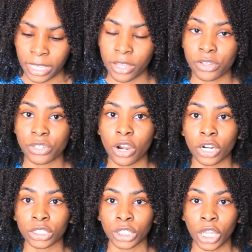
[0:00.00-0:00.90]
nails
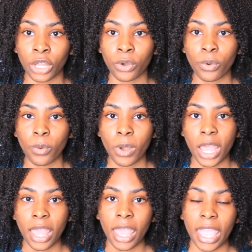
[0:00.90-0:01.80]
are low
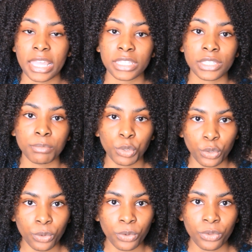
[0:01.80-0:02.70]
and
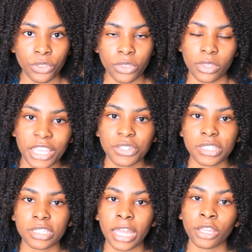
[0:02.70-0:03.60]
smooth. I
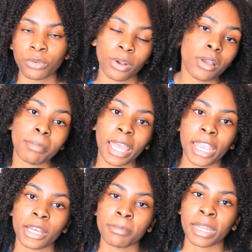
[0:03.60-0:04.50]
used to like grow in my
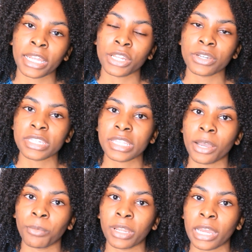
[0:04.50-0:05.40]
hair, but I noticed
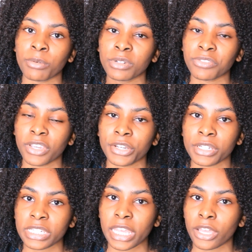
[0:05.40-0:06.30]
that when I would finger
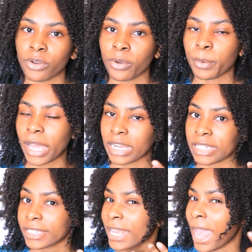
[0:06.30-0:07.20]
detangle, it would kind
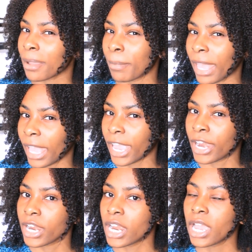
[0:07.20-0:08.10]
of snag my
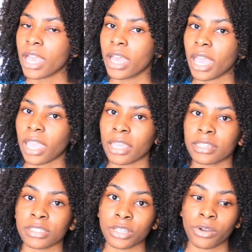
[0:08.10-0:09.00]
hair.
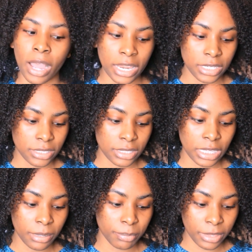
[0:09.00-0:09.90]
And so I
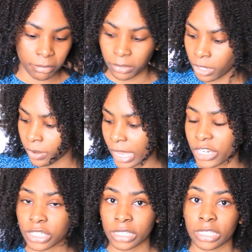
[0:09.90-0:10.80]
just keep them low. I
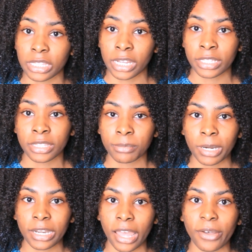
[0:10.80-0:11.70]
actually need to cut them
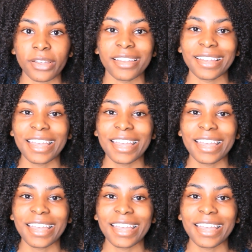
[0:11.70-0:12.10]
right now.